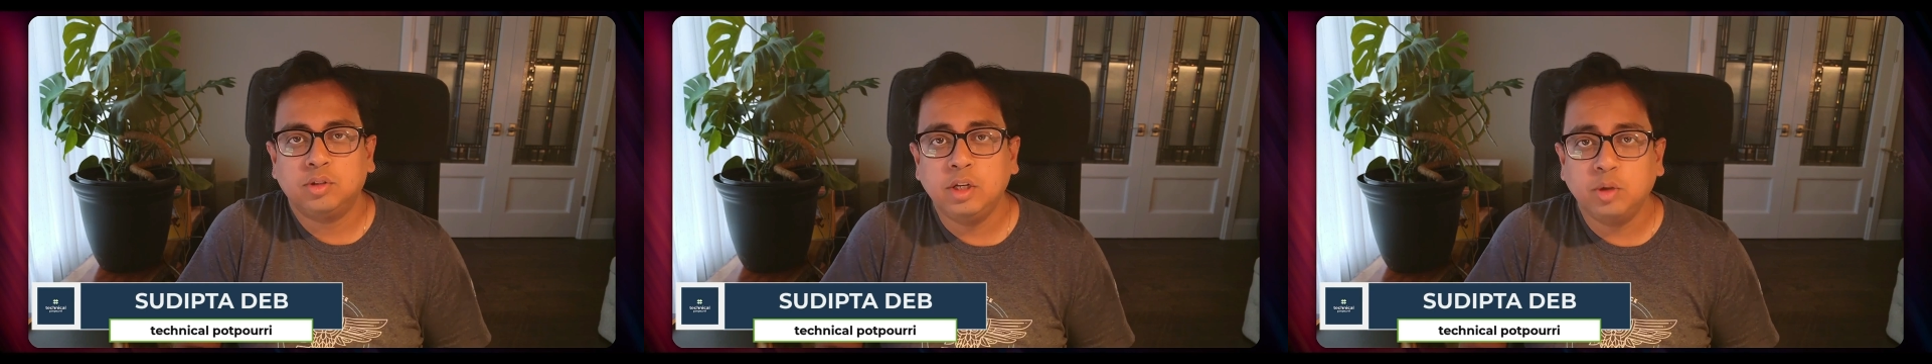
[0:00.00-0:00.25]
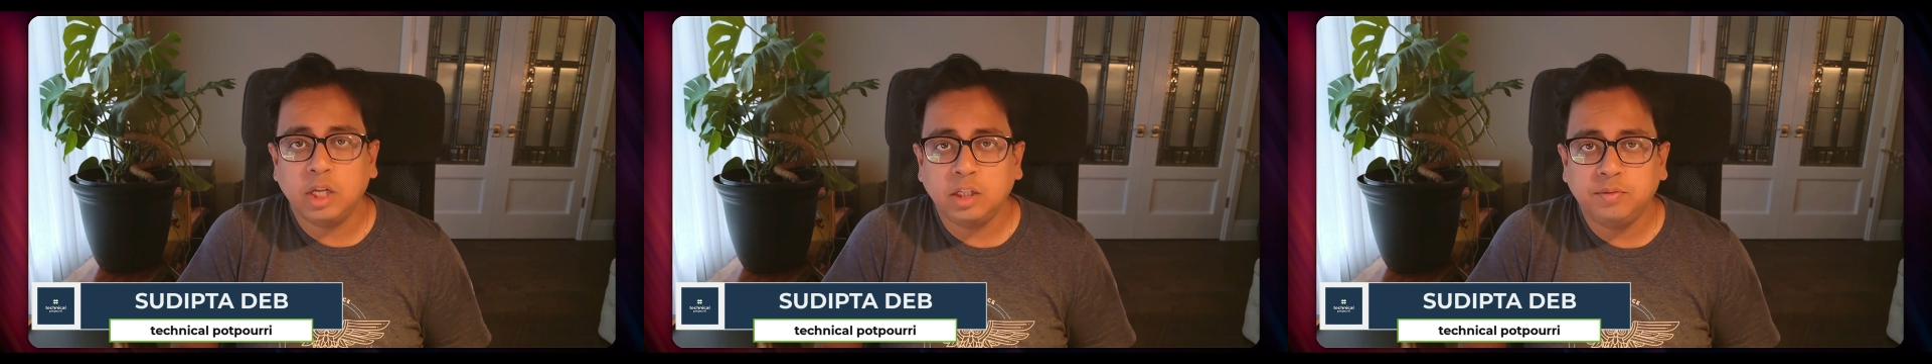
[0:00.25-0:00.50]

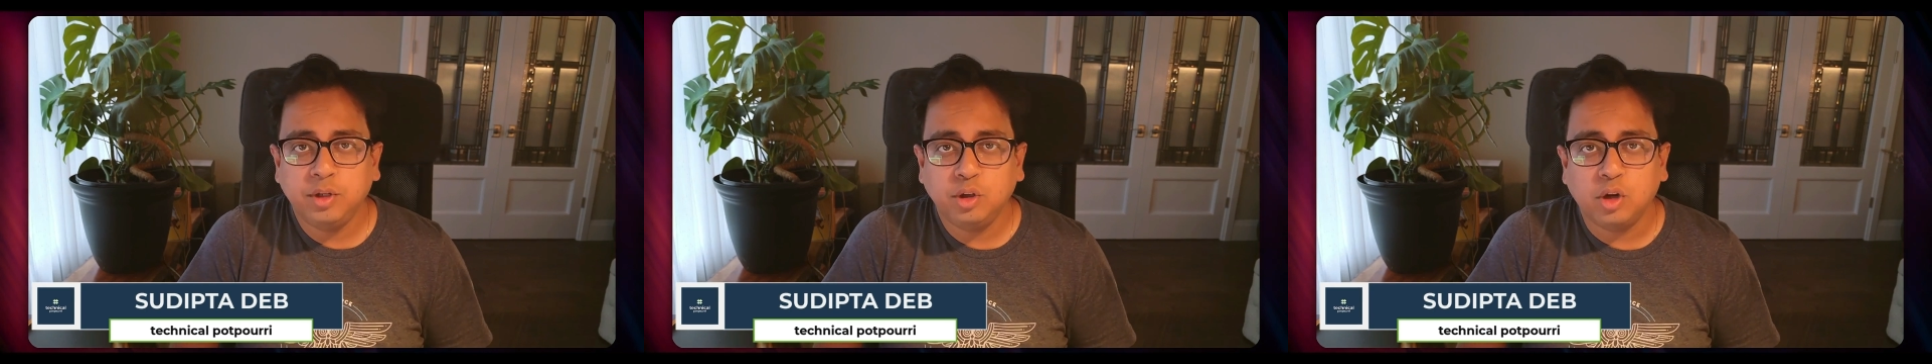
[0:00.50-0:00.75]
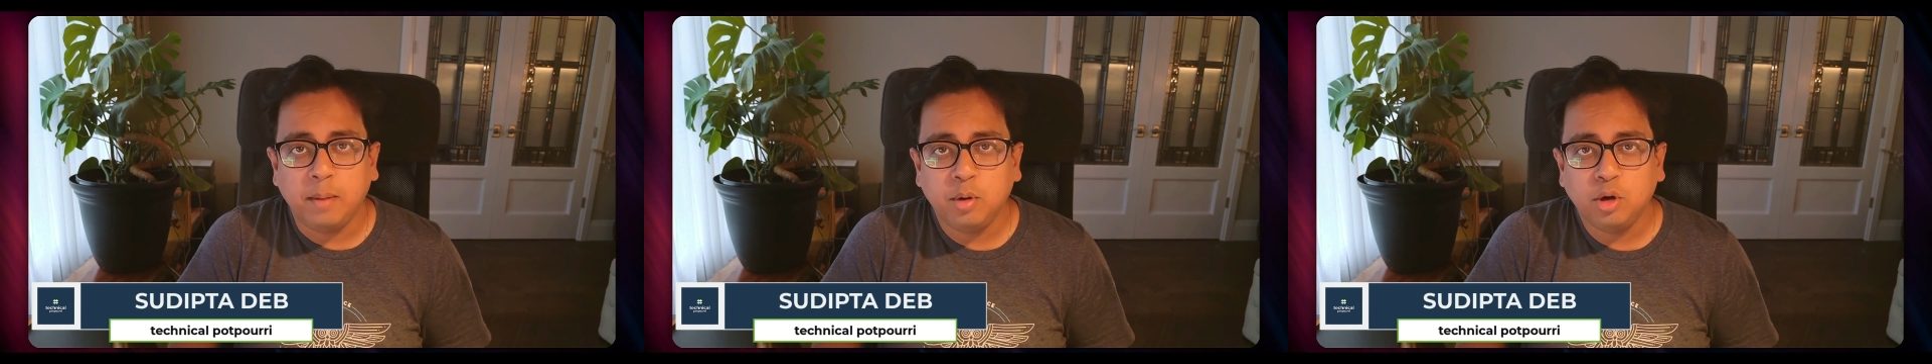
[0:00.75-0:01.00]
today's video,
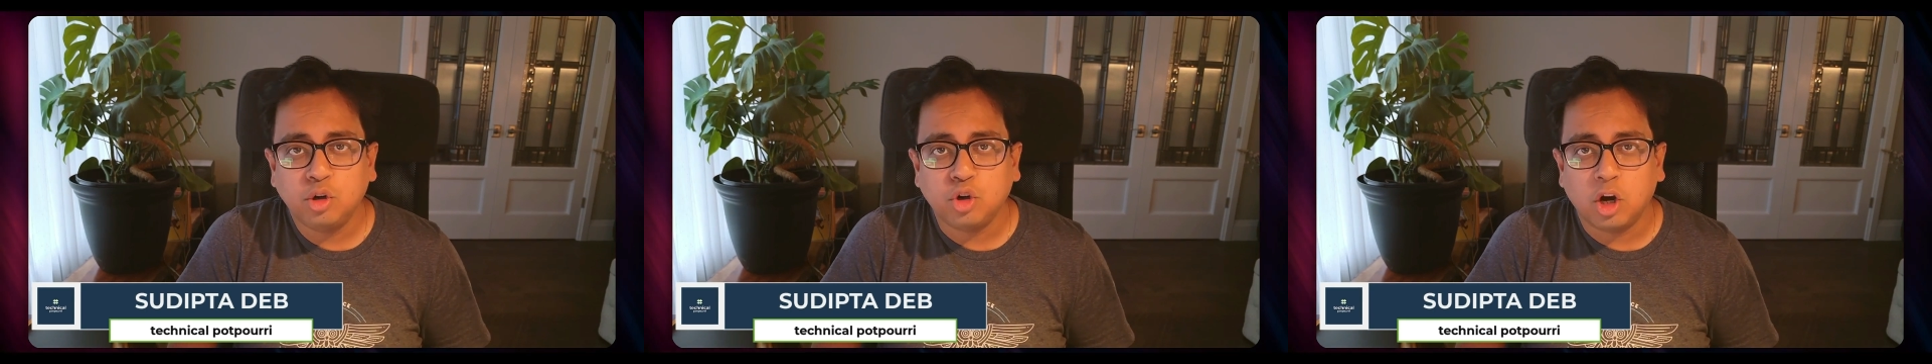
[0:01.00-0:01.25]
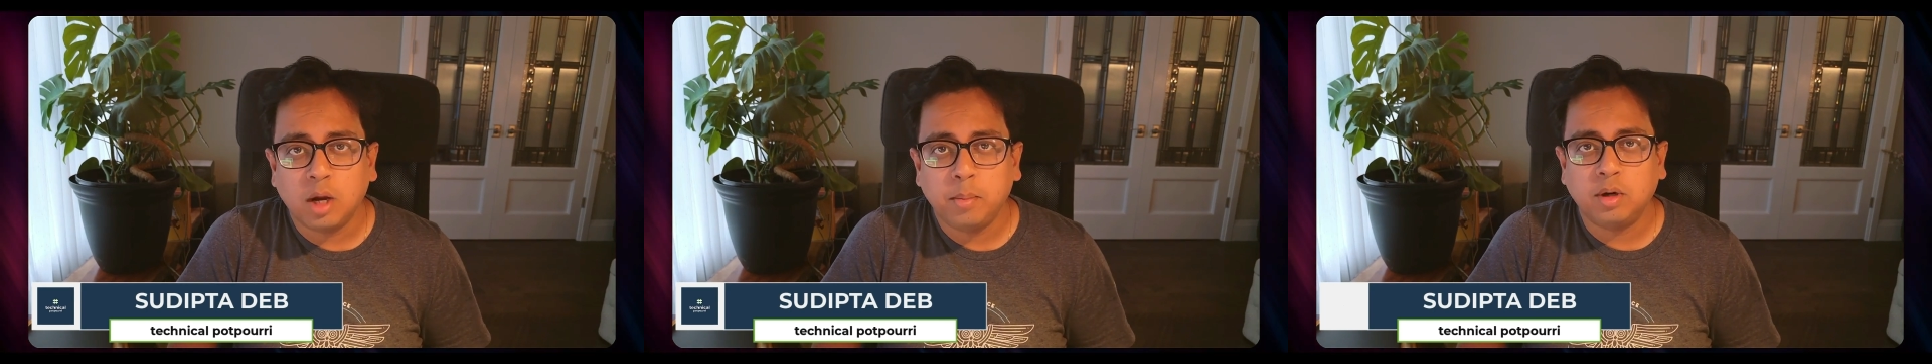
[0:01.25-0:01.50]
I'm going to talk
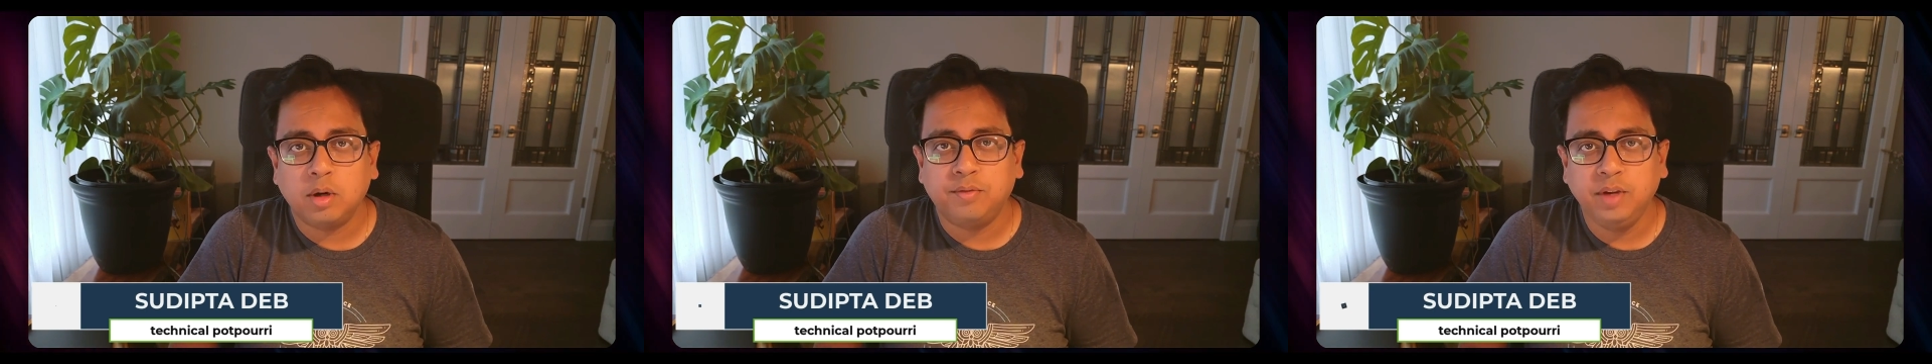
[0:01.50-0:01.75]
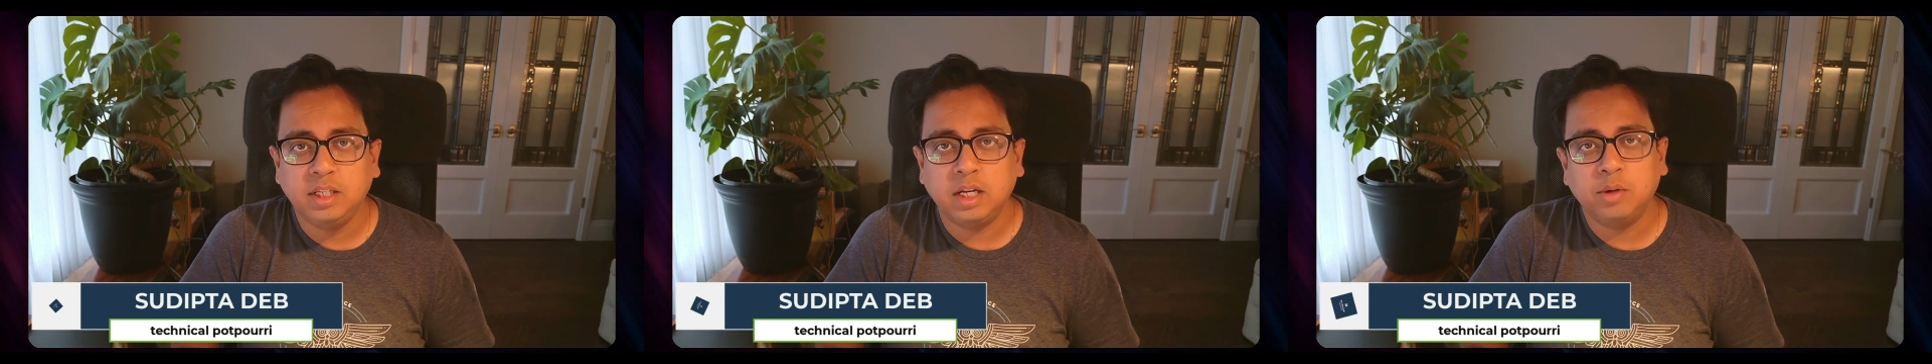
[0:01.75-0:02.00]
about a
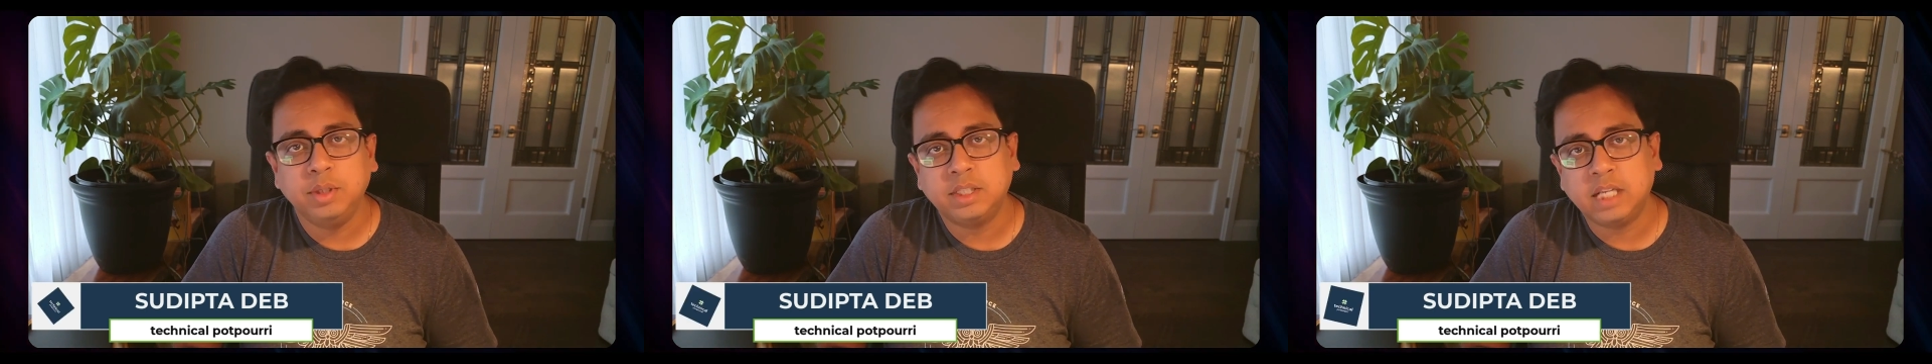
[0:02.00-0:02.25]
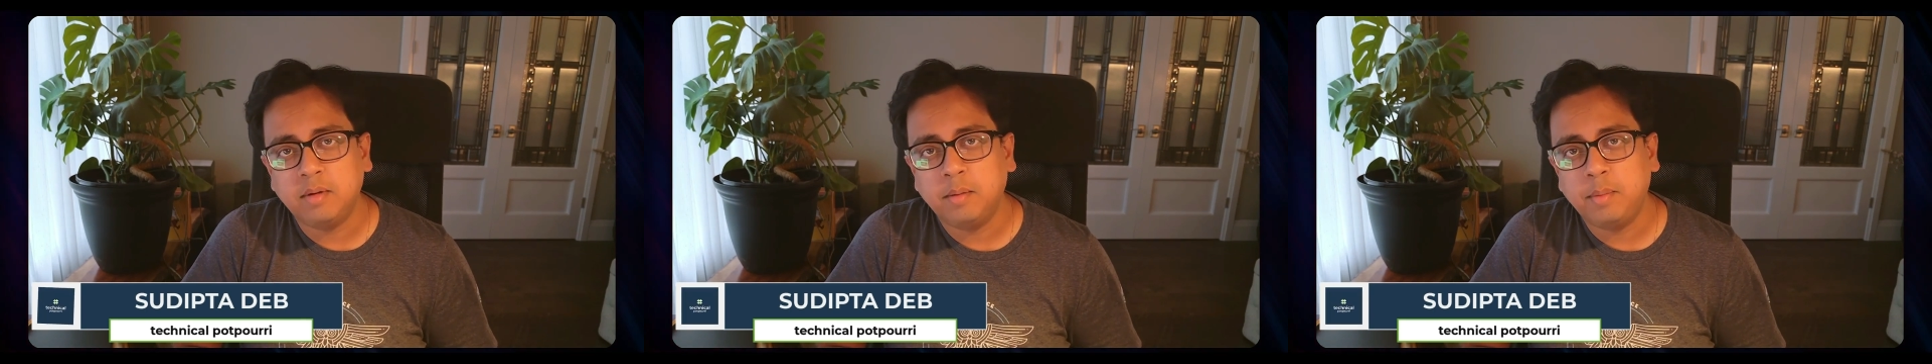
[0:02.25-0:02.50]
feature which came up